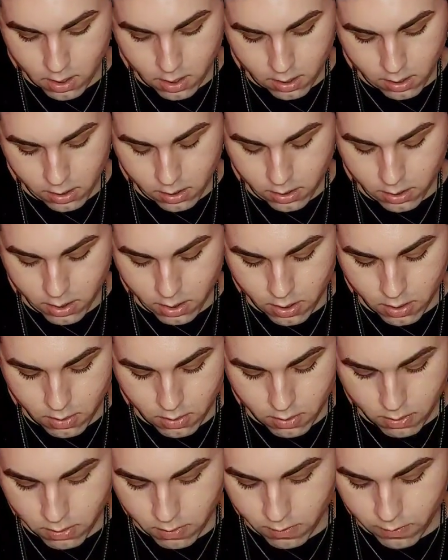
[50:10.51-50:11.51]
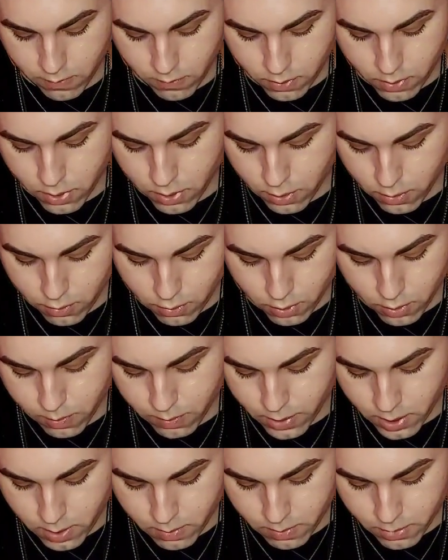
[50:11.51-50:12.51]
So for group
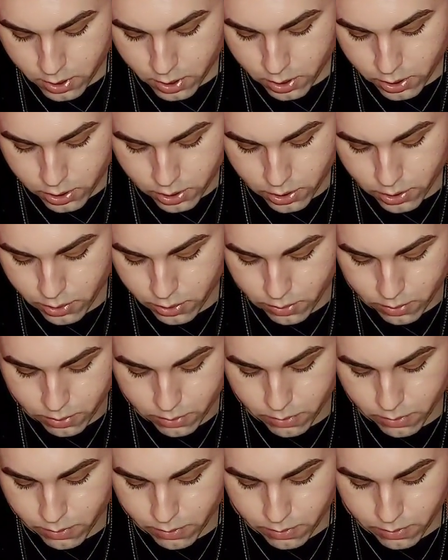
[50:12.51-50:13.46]
number 2,